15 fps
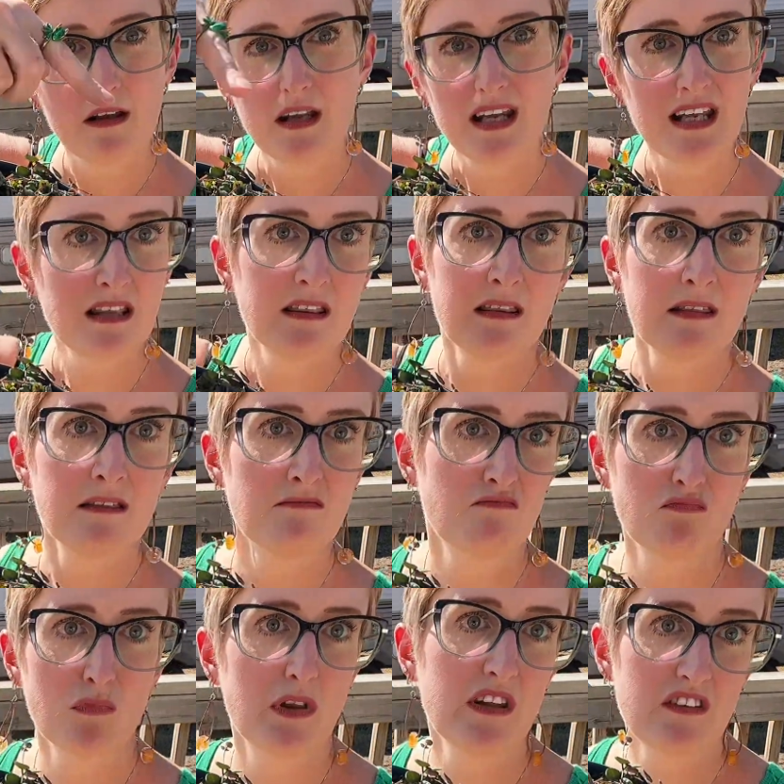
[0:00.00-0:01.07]
in
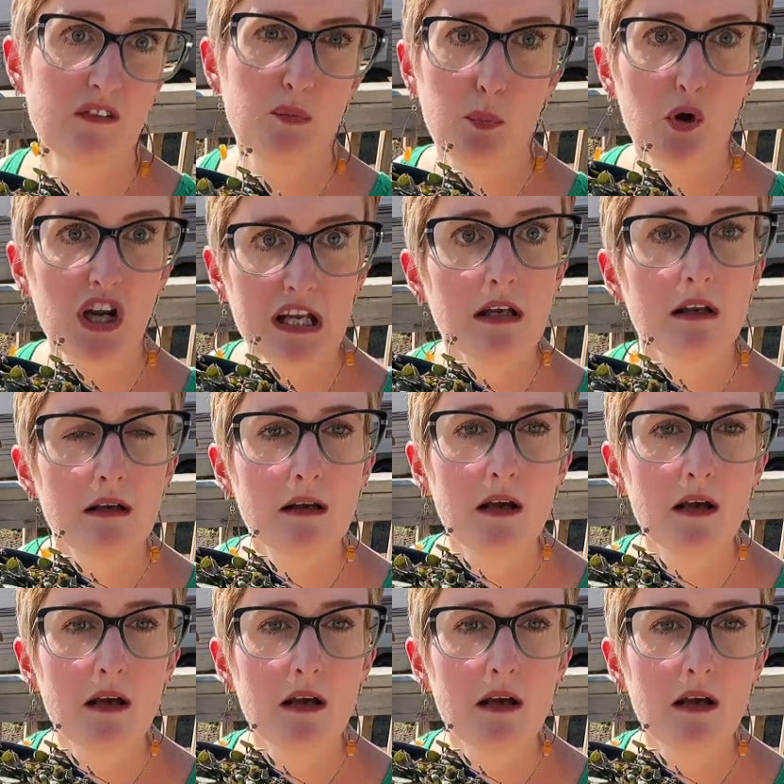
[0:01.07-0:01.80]
the spring.